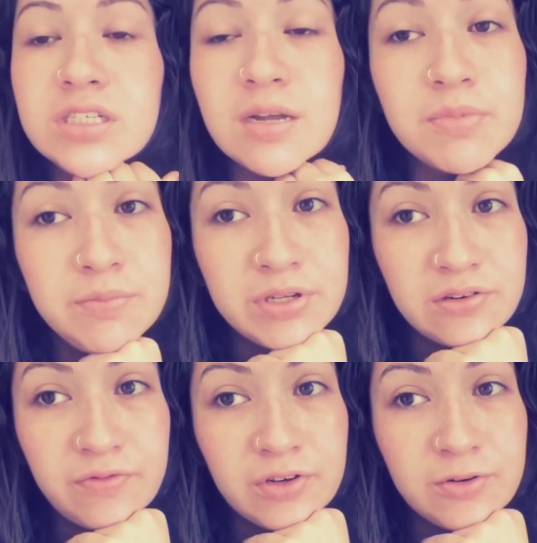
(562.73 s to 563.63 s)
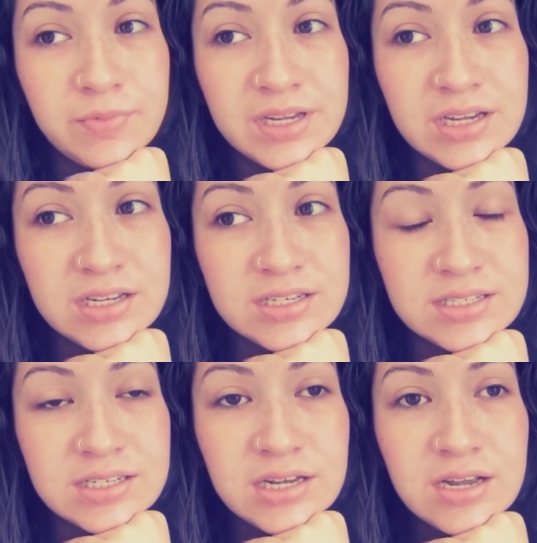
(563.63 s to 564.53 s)
stop the blood flow,
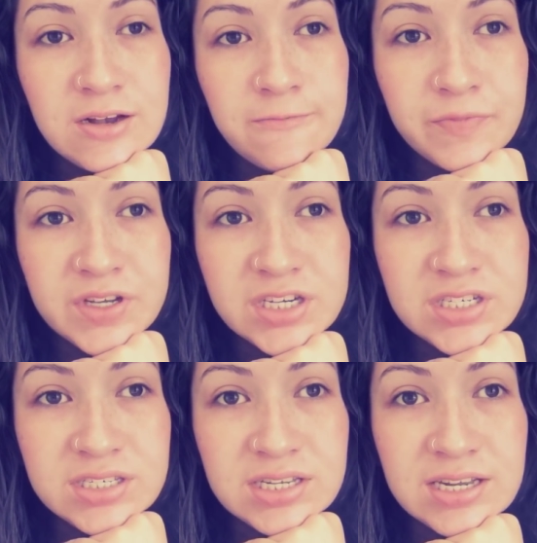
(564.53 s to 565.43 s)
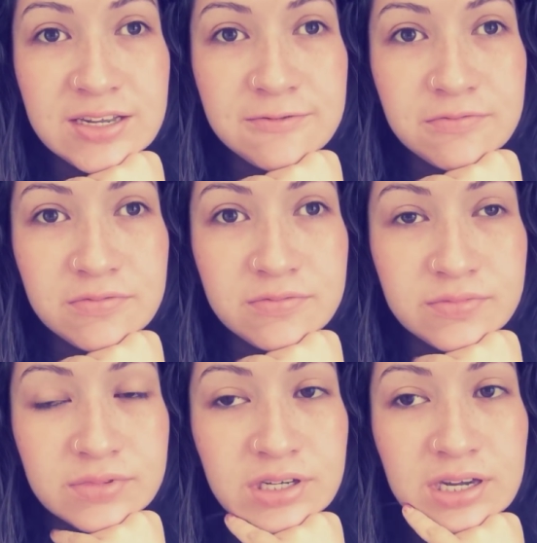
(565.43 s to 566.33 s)
because she said
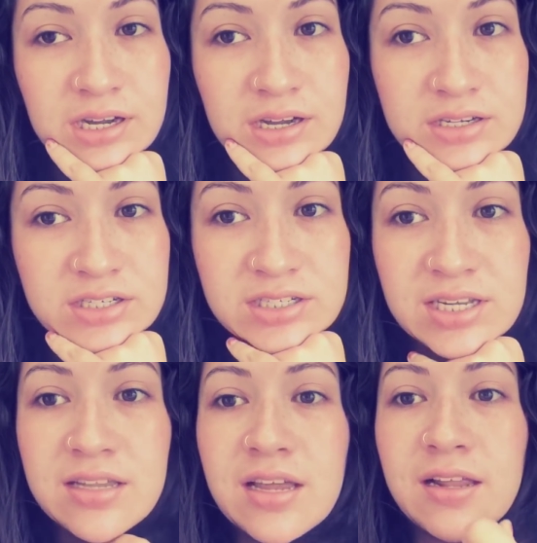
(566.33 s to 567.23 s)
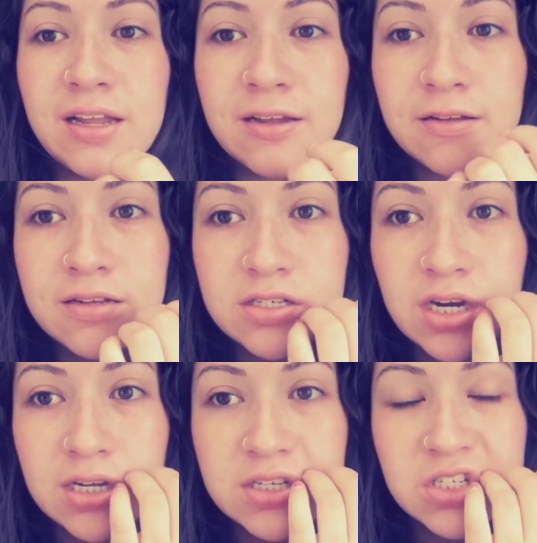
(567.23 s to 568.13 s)
that, like, the
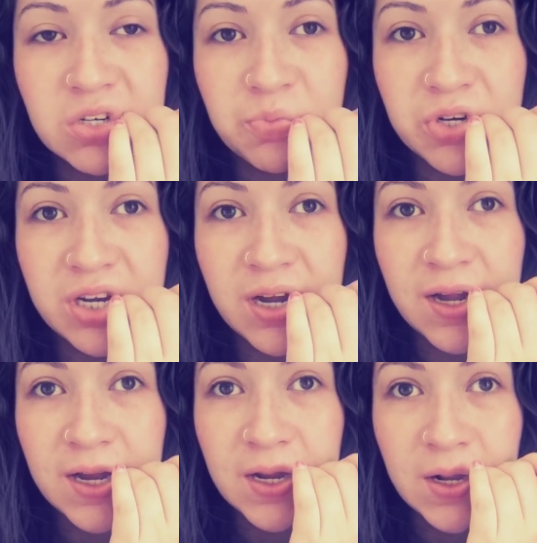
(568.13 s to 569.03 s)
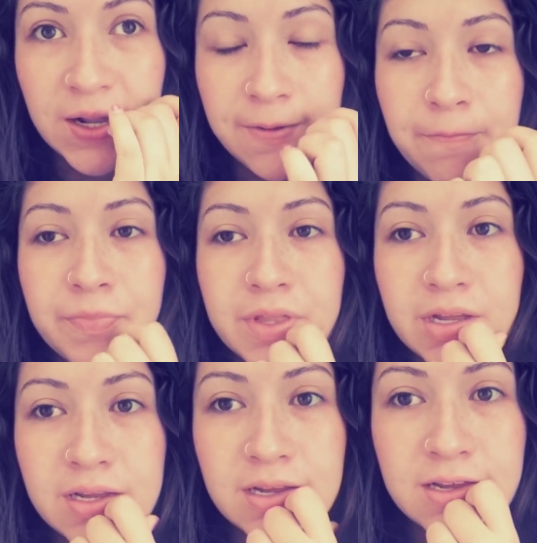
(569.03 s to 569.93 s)
chances are pretty high
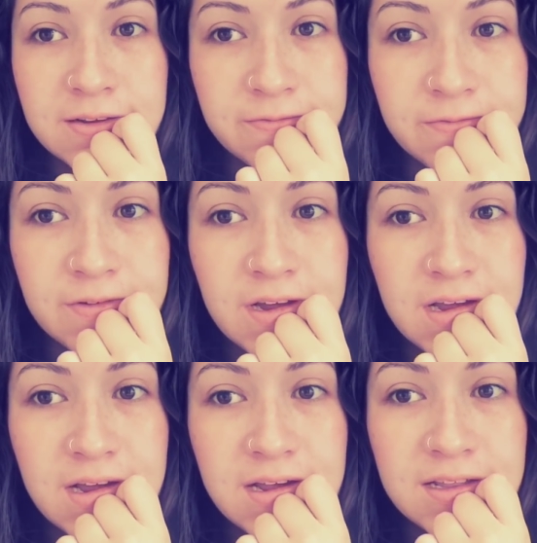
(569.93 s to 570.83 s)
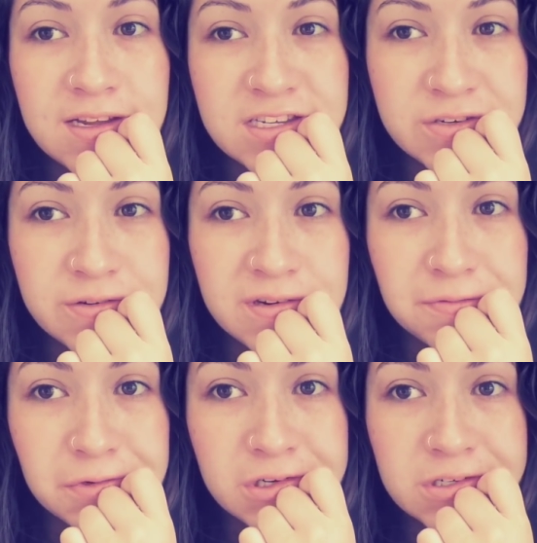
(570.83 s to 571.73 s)
of things
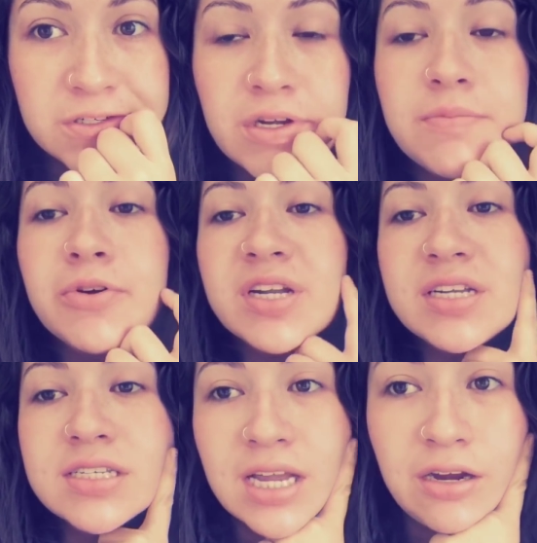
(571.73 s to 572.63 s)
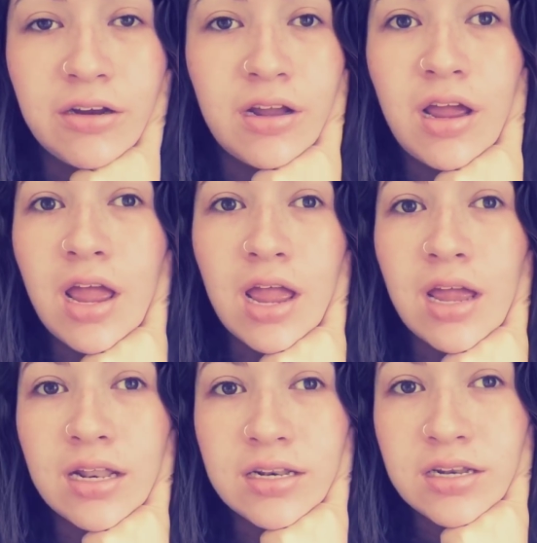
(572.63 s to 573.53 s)
going wrong. So I'm pretty scared,
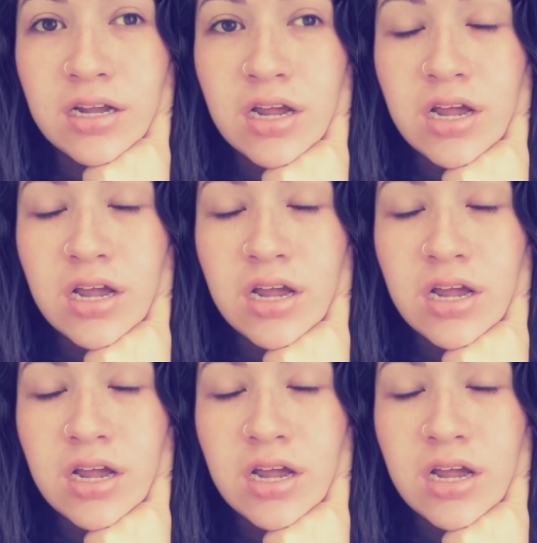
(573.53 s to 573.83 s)
and